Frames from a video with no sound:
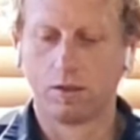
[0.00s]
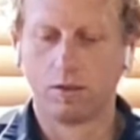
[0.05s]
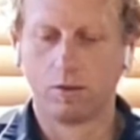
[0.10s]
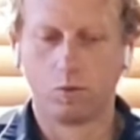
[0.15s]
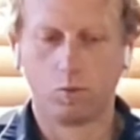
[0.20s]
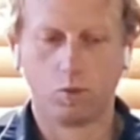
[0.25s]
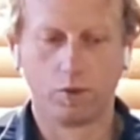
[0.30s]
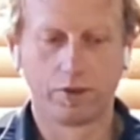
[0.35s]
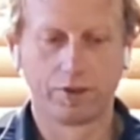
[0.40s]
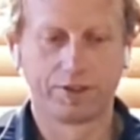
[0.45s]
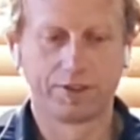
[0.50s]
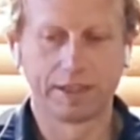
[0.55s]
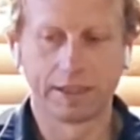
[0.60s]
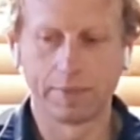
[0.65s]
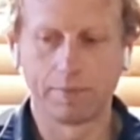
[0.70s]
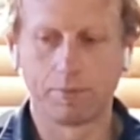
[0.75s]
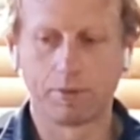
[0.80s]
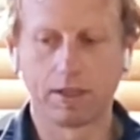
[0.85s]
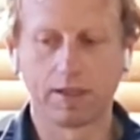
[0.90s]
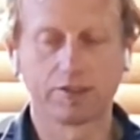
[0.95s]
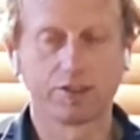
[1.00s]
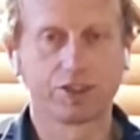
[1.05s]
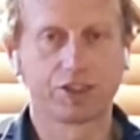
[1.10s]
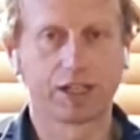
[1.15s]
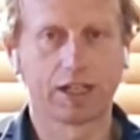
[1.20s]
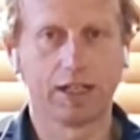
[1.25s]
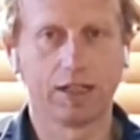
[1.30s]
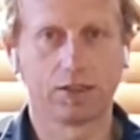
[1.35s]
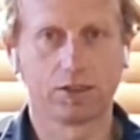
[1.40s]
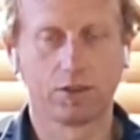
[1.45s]
With deep plunge
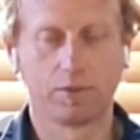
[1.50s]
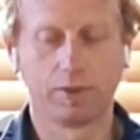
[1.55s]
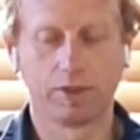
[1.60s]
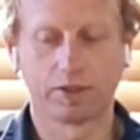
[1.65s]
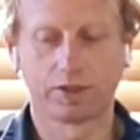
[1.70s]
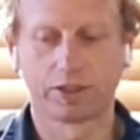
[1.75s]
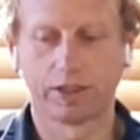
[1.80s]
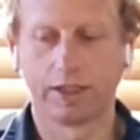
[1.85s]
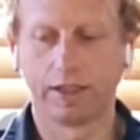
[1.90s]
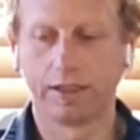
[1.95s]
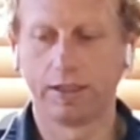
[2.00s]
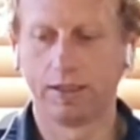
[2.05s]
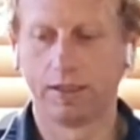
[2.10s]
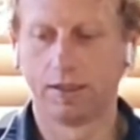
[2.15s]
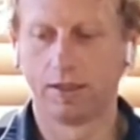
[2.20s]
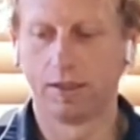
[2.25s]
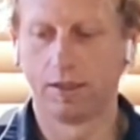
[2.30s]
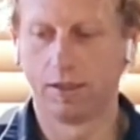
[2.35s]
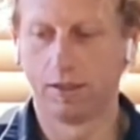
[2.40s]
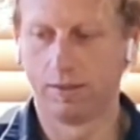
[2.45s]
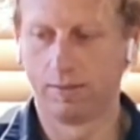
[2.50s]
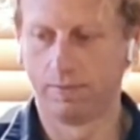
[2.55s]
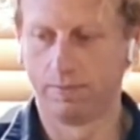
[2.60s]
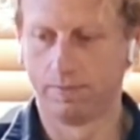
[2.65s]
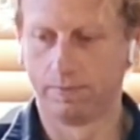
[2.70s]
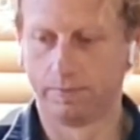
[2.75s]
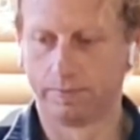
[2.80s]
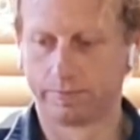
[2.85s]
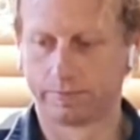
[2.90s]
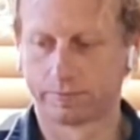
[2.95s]
cuts, I must say,
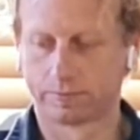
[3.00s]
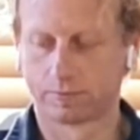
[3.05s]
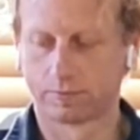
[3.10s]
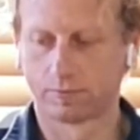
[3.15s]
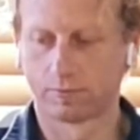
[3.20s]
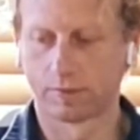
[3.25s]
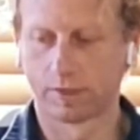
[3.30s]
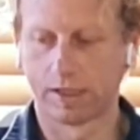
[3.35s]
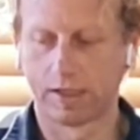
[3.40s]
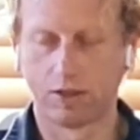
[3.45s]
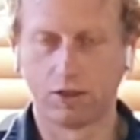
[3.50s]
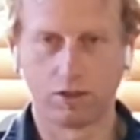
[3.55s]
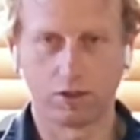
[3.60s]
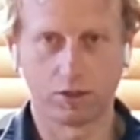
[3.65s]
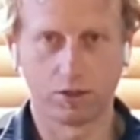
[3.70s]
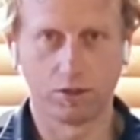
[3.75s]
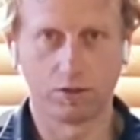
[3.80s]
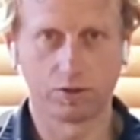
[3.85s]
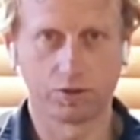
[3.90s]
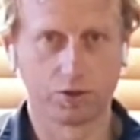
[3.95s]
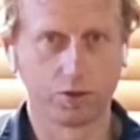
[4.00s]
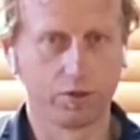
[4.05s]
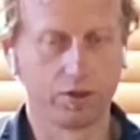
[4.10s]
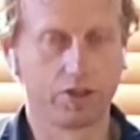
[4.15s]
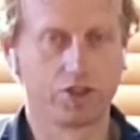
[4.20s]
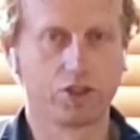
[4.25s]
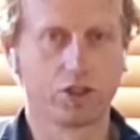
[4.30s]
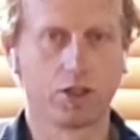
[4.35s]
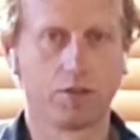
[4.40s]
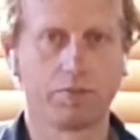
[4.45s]
and like I was doing a
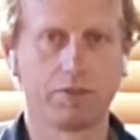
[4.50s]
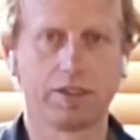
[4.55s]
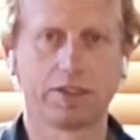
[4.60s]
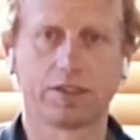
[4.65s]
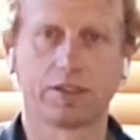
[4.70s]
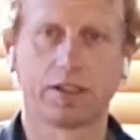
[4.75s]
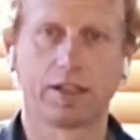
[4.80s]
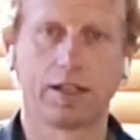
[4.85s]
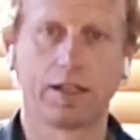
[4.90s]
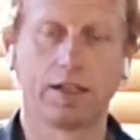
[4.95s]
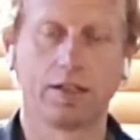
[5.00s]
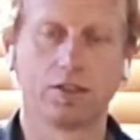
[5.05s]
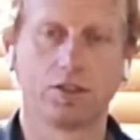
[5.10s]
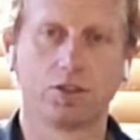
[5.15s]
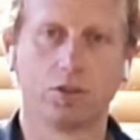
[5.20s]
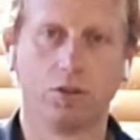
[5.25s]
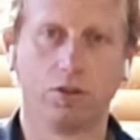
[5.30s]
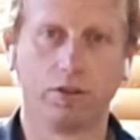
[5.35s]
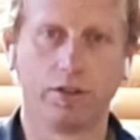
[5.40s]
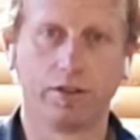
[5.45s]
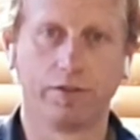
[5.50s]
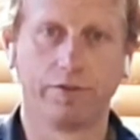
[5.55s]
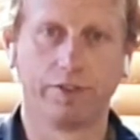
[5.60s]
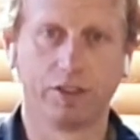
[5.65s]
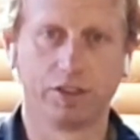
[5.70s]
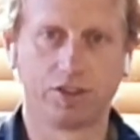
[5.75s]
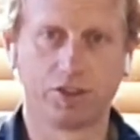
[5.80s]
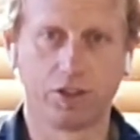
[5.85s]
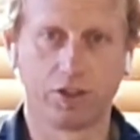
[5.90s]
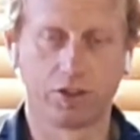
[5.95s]
job yesterday installing the
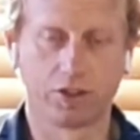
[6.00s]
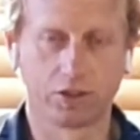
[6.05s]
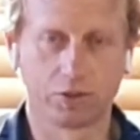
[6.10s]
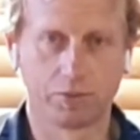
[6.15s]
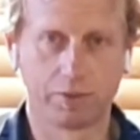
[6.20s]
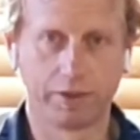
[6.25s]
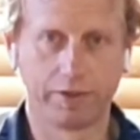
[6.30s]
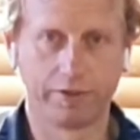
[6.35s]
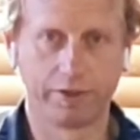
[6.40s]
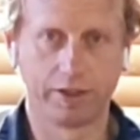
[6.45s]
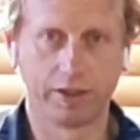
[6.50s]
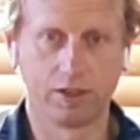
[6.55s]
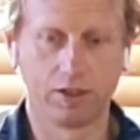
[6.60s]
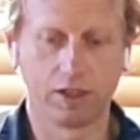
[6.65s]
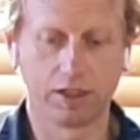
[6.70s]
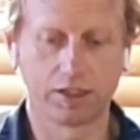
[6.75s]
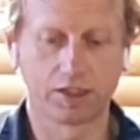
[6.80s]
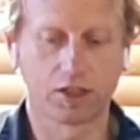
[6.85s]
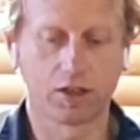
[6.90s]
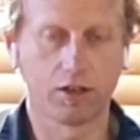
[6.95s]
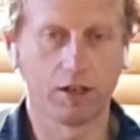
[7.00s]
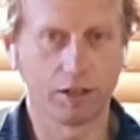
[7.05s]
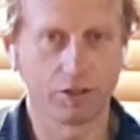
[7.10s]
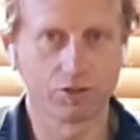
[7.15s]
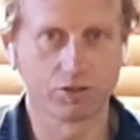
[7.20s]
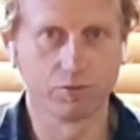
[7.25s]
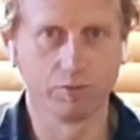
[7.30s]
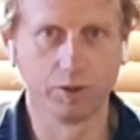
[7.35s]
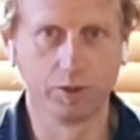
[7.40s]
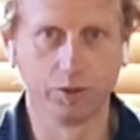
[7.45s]
Fitzgerald's pivot, I had to go
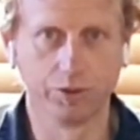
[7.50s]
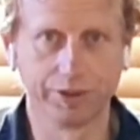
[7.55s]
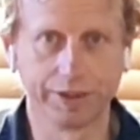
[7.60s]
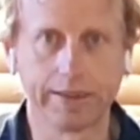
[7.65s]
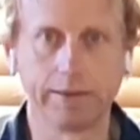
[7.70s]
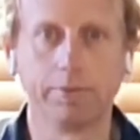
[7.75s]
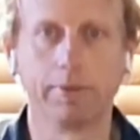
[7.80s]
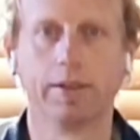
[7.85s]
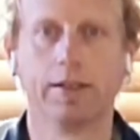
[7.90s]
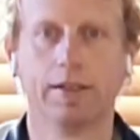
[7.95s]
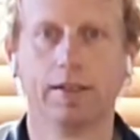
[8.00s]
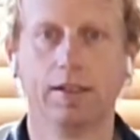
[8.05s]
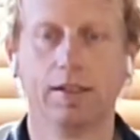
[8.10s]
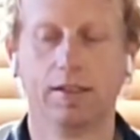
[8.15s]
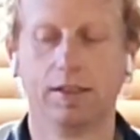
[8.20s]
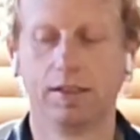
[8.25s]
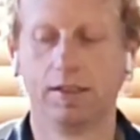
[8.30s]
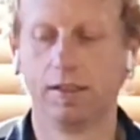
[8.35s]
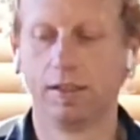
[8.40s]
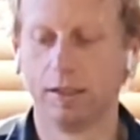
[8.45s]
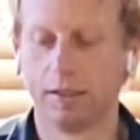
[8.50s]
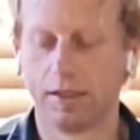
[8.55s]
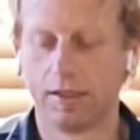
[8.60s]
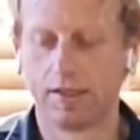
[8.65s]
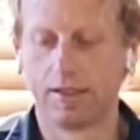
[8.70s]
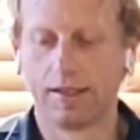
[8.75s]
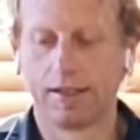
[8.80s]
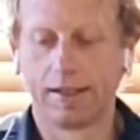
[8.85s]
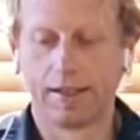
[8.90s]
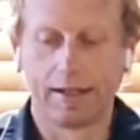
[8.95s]
100mm deep,
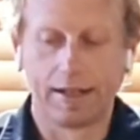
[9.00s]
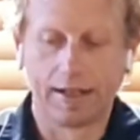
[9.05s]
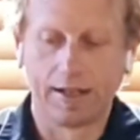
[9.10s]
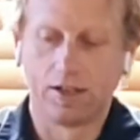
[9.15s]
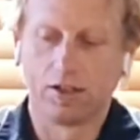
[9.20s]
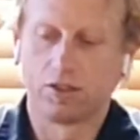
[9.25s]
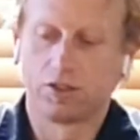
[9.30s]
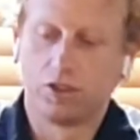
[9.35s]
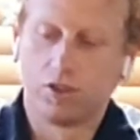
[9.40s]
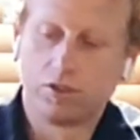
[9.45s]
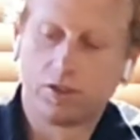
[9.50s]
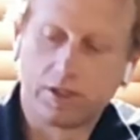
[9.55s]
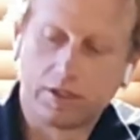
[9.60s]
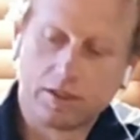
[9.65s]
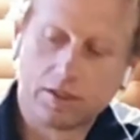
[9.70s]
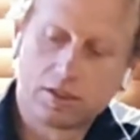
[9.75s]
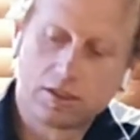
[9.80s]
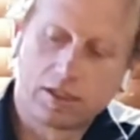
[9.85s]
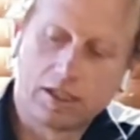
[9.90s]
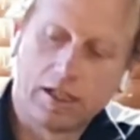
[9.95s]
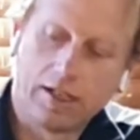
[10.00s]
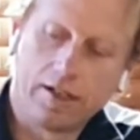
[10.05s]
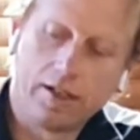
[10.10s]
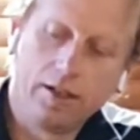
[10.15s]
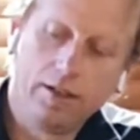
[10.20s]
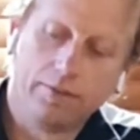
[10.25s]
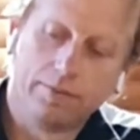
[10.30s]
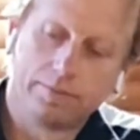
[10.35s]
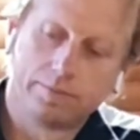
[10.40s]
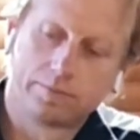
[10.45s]
and I was using this cutter,
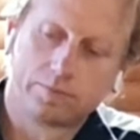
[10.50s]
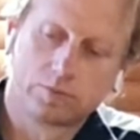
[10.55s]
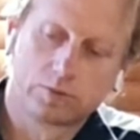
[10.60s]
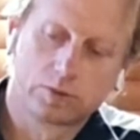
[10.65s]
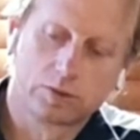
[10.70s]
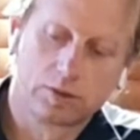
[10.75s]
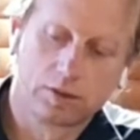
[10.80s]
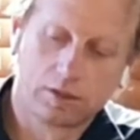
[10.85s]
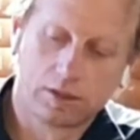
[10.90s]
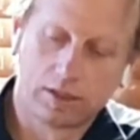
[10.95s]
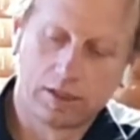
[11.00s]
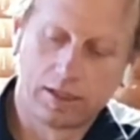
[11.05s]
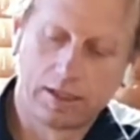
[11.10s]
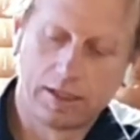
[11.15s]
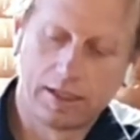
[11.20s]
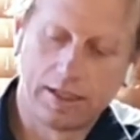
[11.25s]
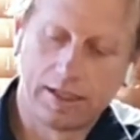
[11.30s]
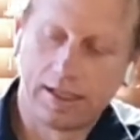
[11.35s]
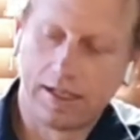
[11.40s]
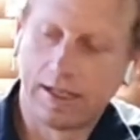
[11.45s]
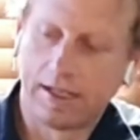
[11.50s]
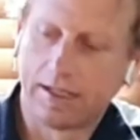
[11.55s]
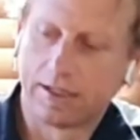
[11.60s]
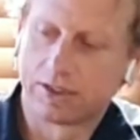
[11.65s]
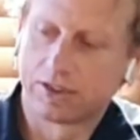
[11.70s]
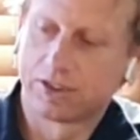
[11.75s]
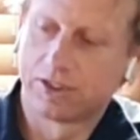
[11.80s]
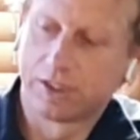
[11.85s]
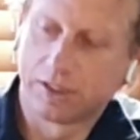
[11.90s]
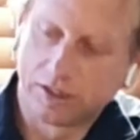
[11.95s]
and it
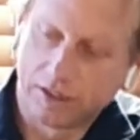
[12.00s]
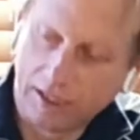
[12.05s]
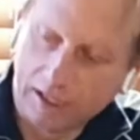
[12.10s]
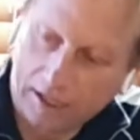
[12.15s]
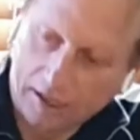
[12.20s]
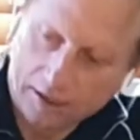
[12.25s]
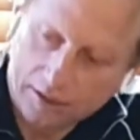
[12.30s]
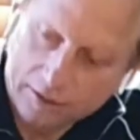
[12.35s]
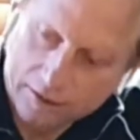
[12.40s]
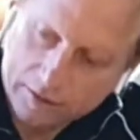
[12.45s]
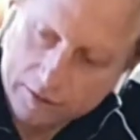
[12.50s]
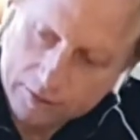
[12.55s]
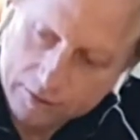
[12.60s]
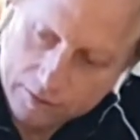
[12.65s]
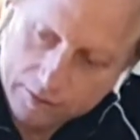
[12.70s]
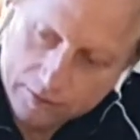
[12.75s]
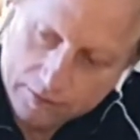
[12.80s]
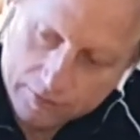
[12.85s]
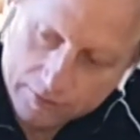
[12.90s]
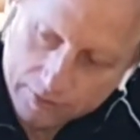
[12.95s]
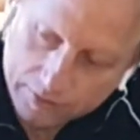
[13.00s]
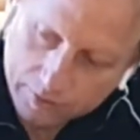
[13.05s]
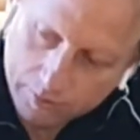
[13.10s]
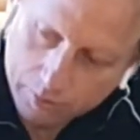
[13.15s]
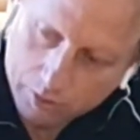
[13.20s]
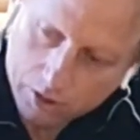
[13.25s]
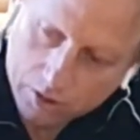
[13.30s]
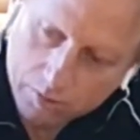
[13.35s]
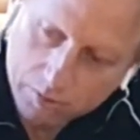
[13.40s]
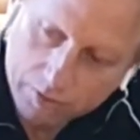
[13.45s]
sticks out the
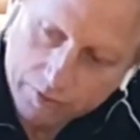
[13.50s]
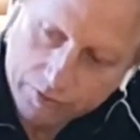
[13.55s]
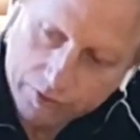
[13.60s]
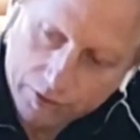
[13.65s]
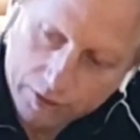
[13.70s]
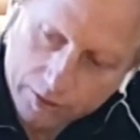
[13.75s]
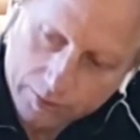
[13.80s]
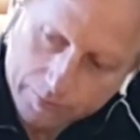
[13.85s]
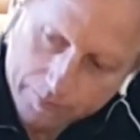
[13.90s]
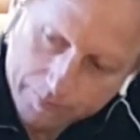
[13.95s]
bottom of the,